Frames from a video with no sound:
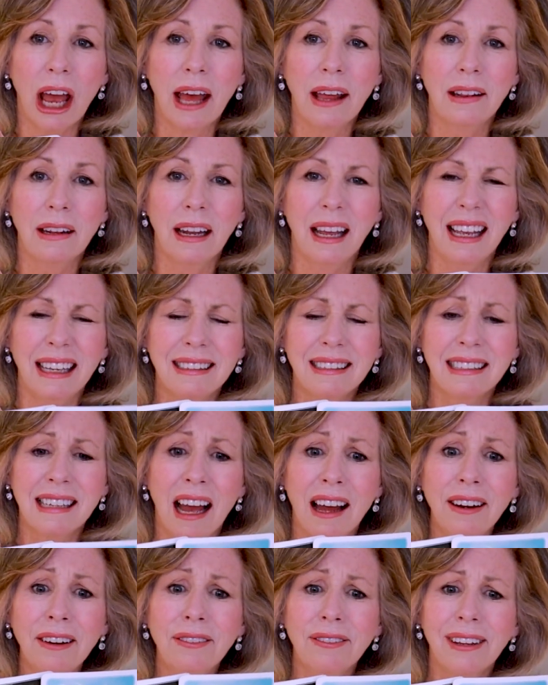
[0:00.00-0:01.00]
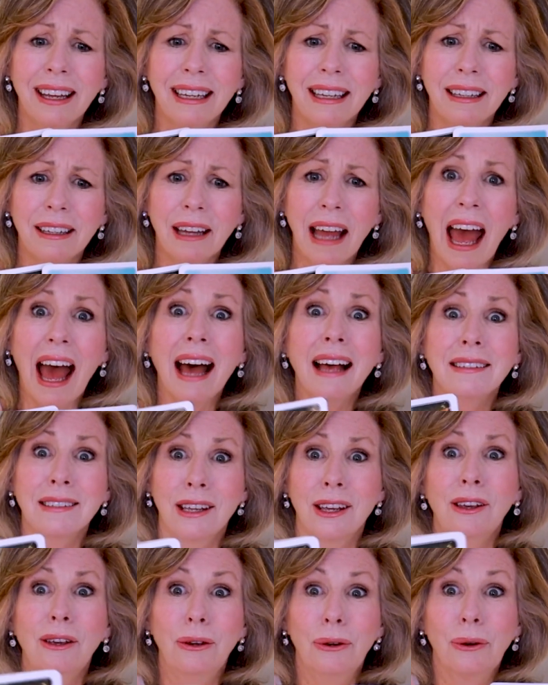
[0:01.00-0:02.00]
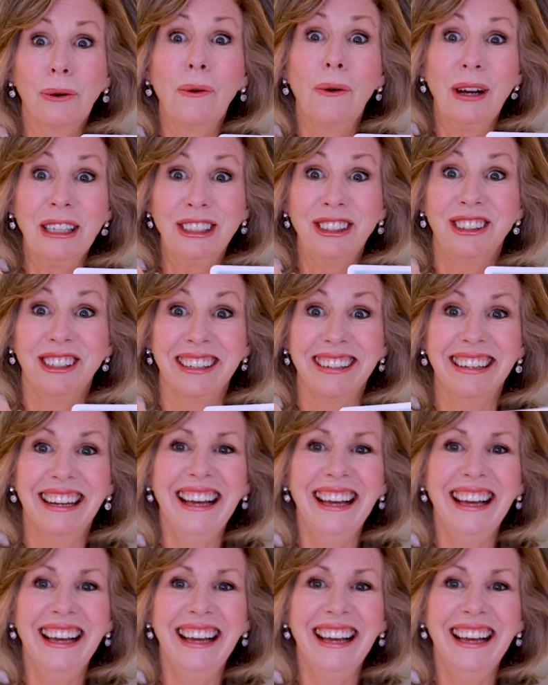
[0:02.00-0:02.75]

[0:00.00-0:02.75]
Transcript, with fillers: and it's kind of like asking you a question.